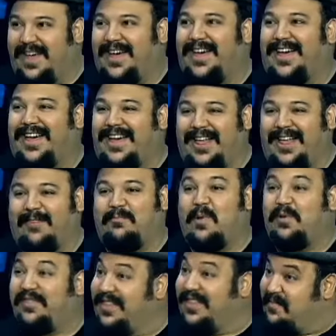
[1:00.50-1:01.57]
uh,
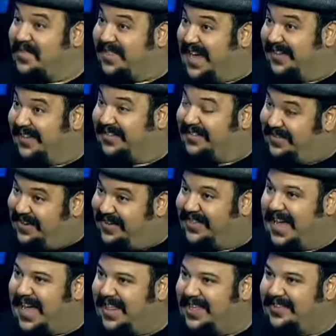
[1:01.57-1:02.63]
most of them in Texas, here in
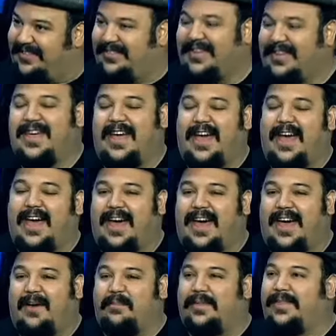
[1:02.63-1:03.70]
Dallas,
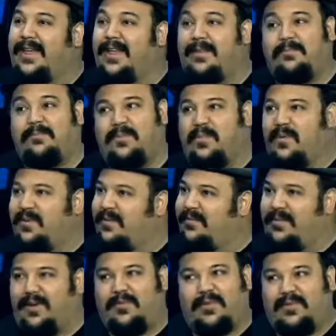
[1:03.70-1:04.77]
uh, but then
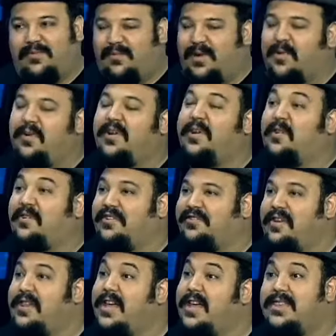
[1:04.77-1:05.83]
people, you know, we recorded an
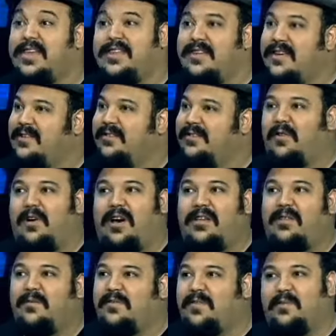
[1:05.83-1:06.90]
orchestra in London, so
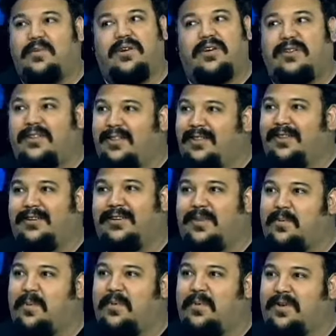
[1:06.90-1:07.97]
all over the world,
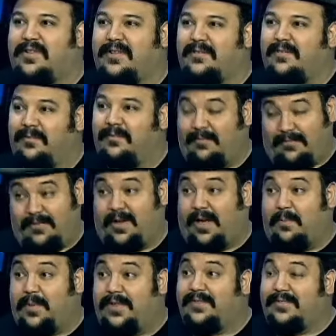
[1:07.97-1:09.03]
literally, people worked to
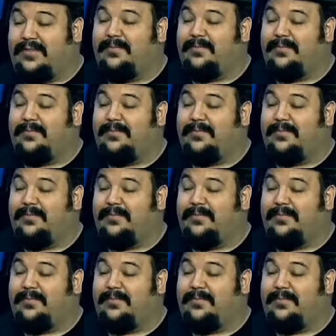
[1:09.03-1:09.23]
help us.